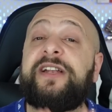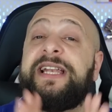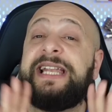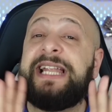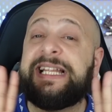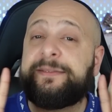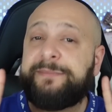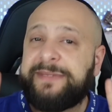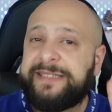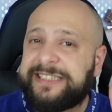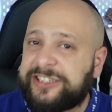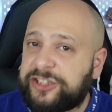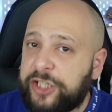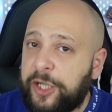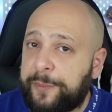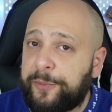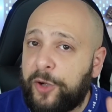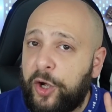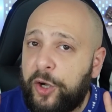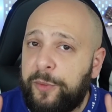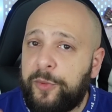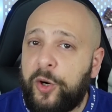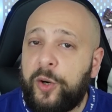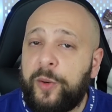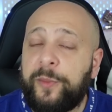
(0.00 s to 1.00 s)
let me stop
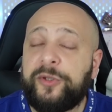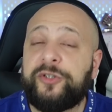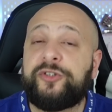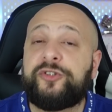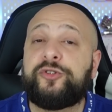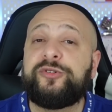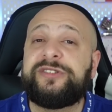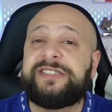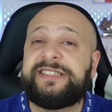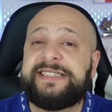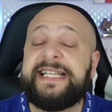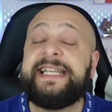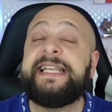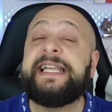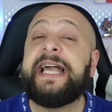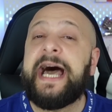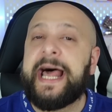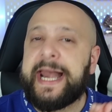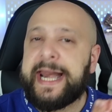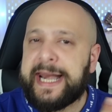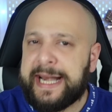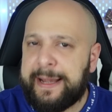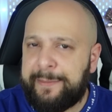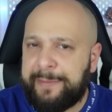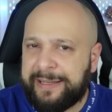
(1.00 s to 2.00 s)
a moment to say
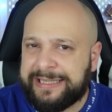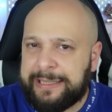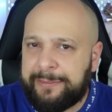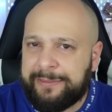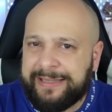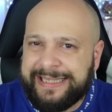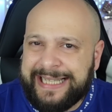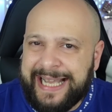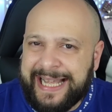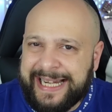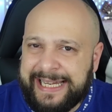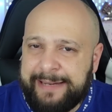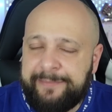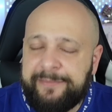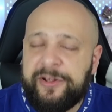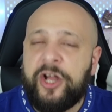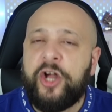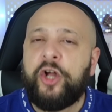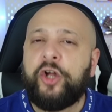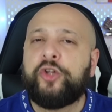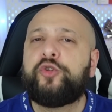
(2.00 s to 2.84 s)
Ramadan Kareem